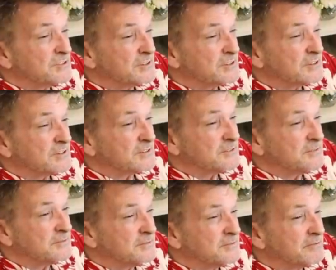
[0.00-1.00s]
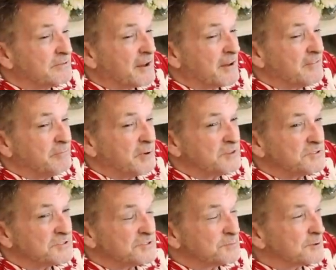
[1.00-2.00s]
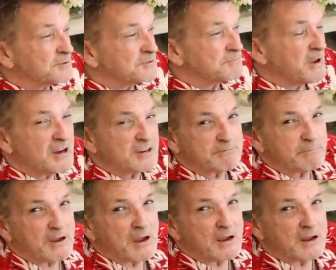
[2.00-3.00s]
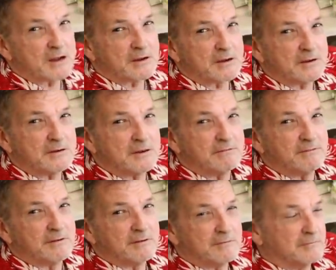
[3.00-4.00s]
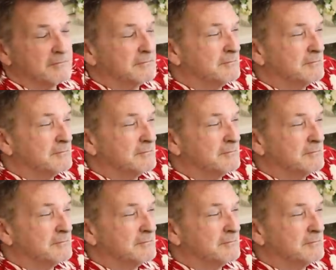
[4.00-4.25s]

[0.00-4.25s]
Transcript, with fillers: Uh, five pieces were smashed beyond even